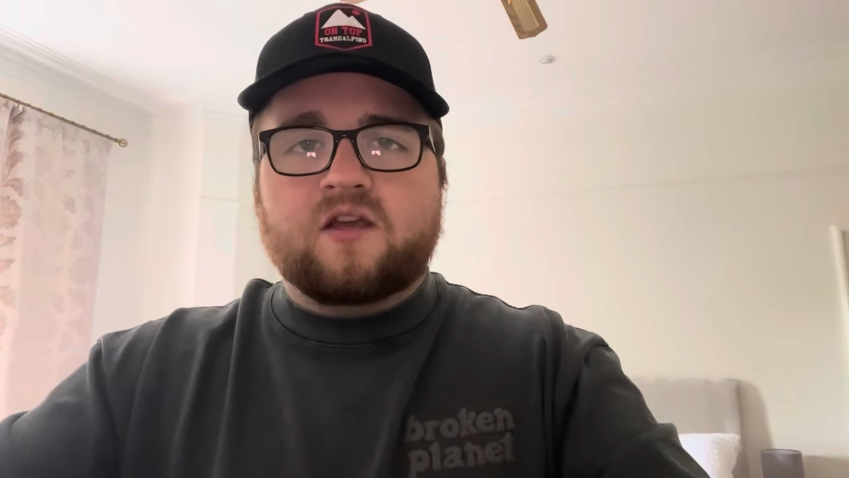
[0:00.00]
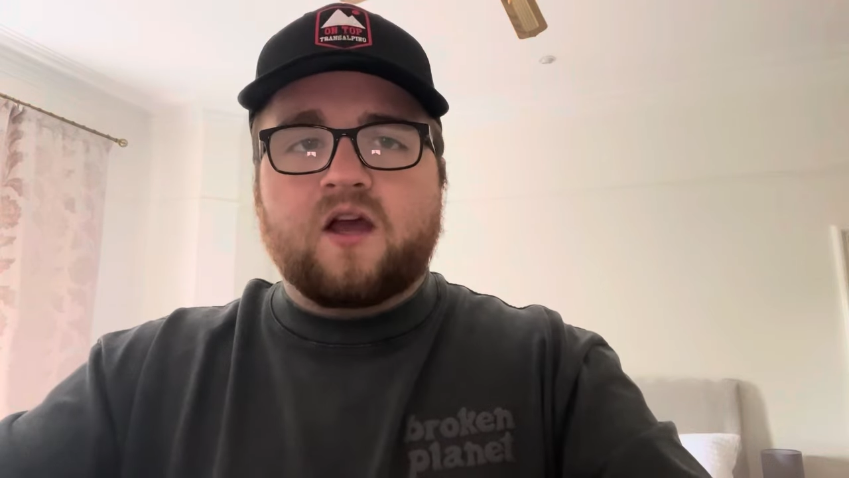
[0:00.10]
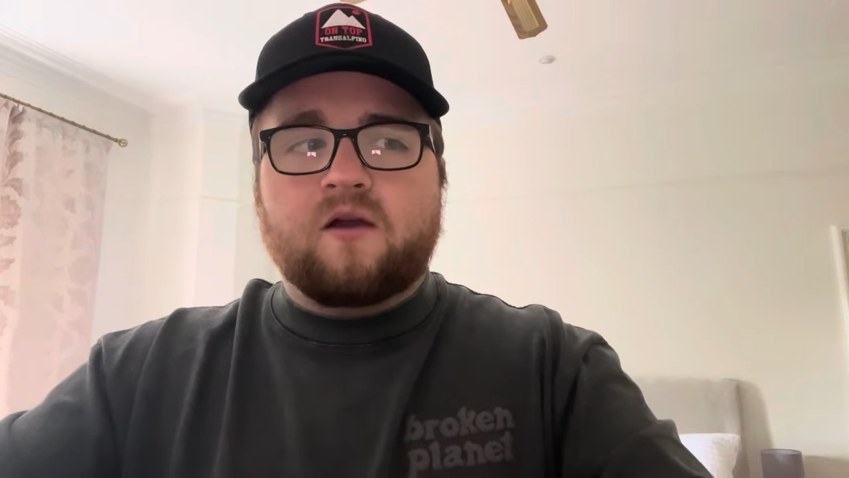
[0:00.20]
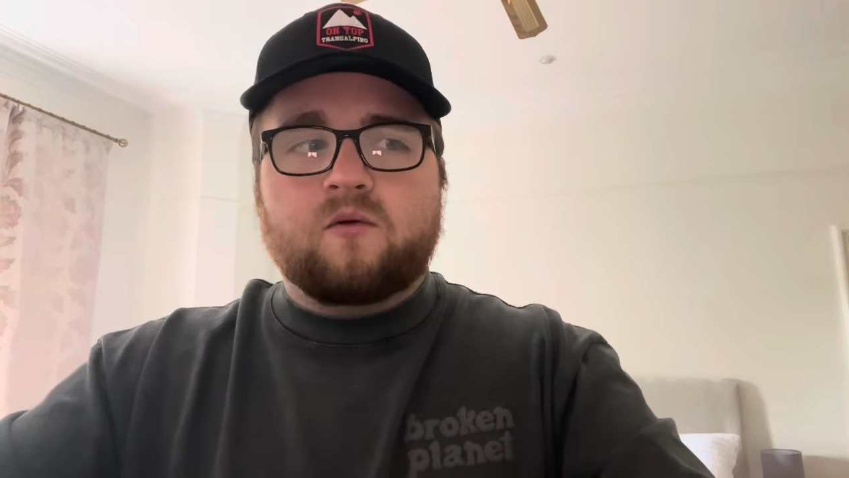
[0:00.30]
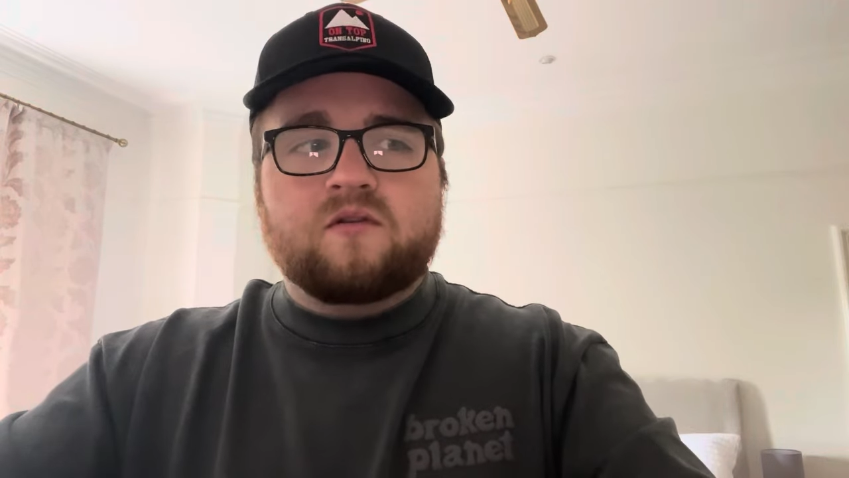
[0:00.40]

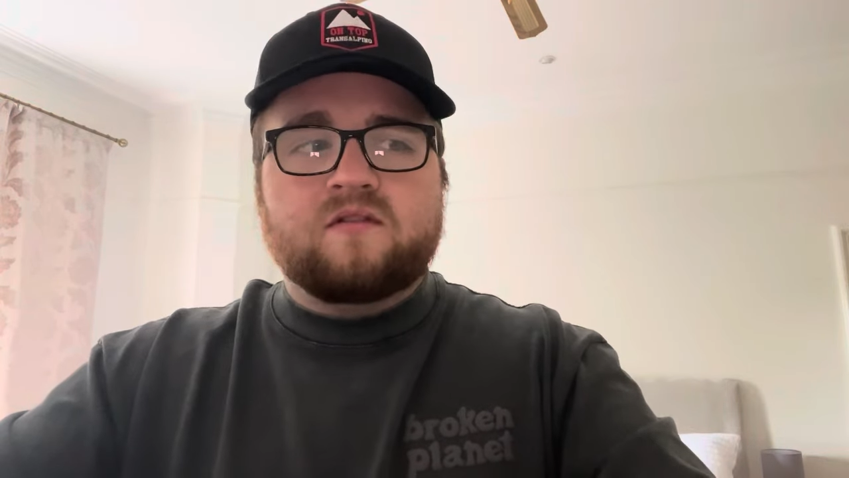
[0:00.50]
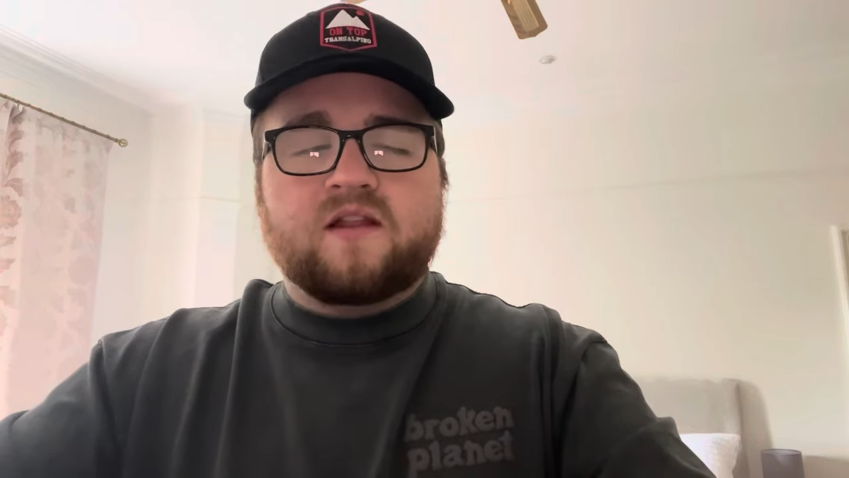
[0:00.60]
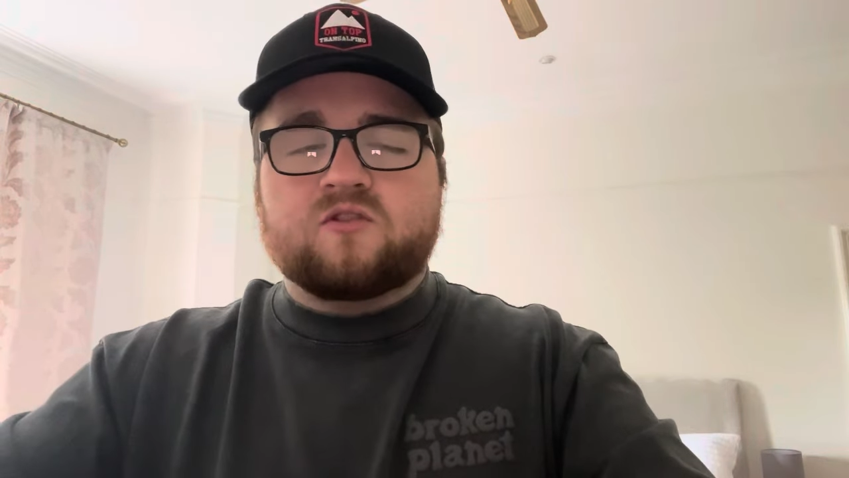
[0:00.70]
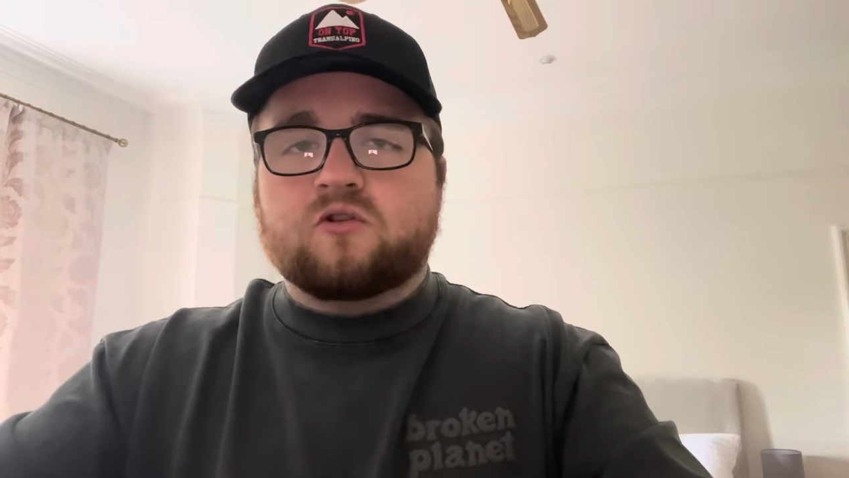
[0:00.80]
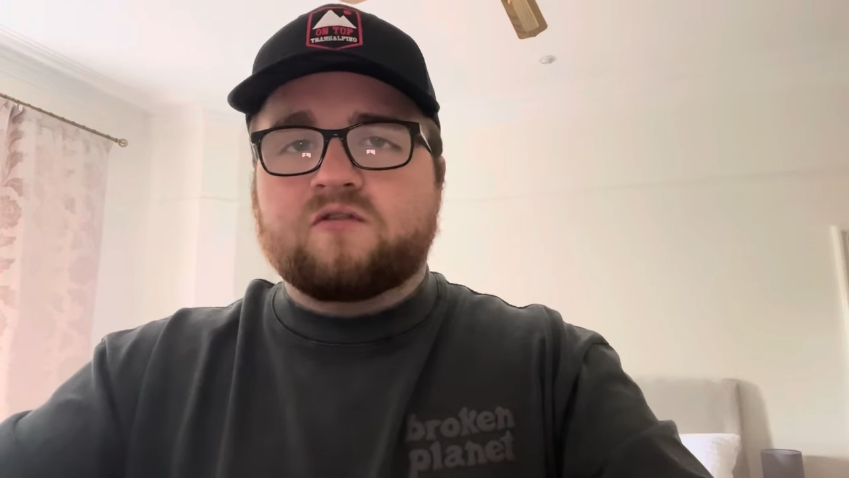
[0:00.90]
go,
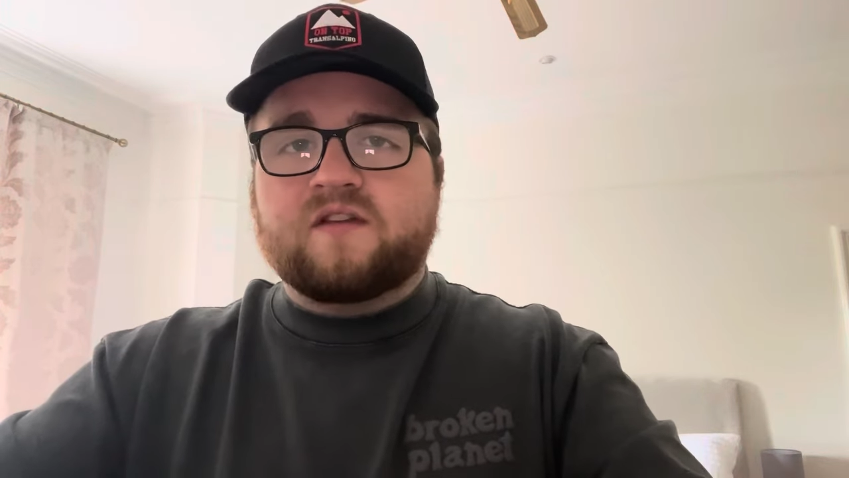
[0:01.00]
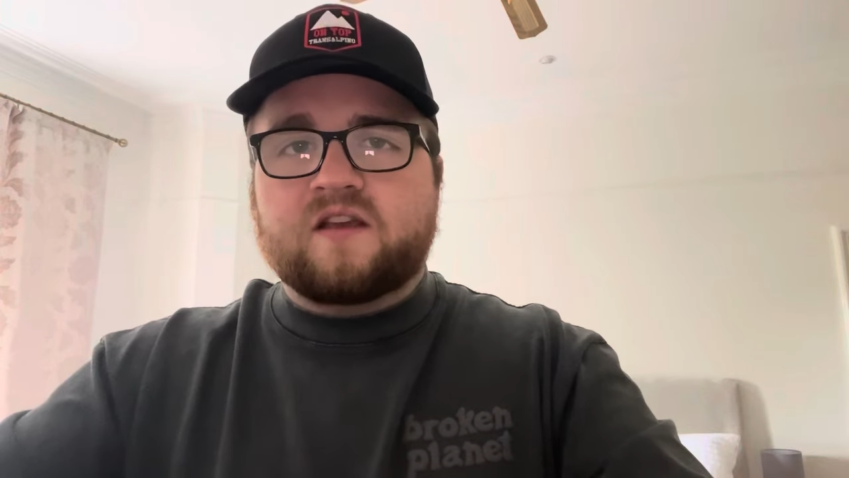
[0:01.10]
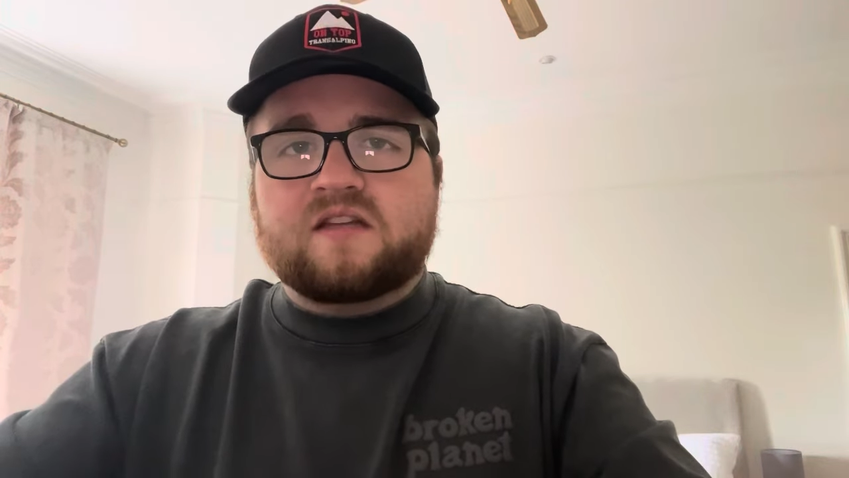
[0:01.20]
that sort of thing.